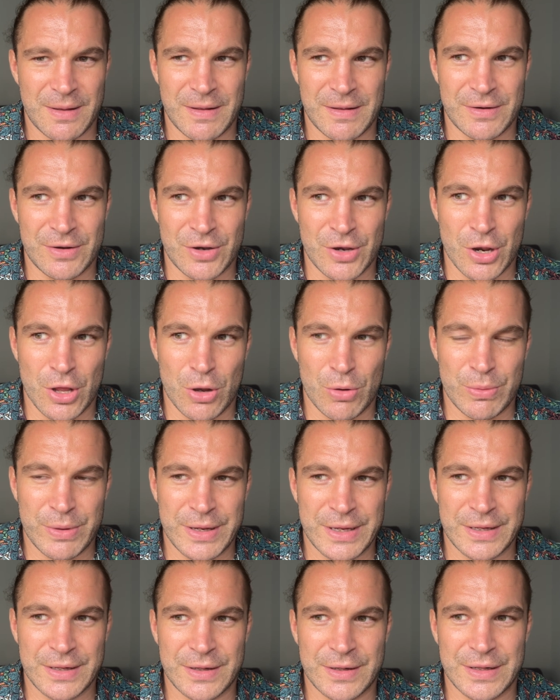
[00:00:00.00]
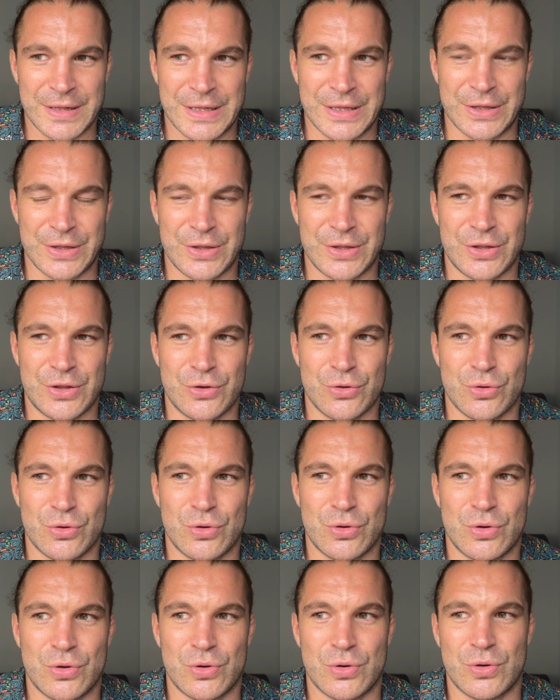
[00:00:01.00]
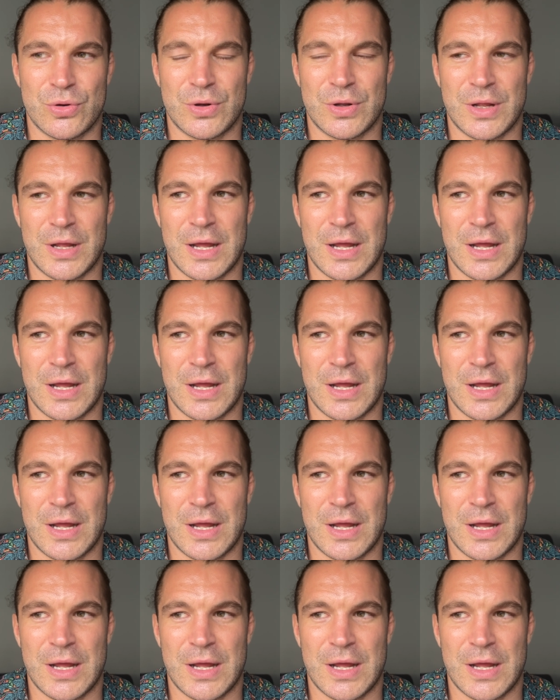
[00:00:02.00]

knowing that you're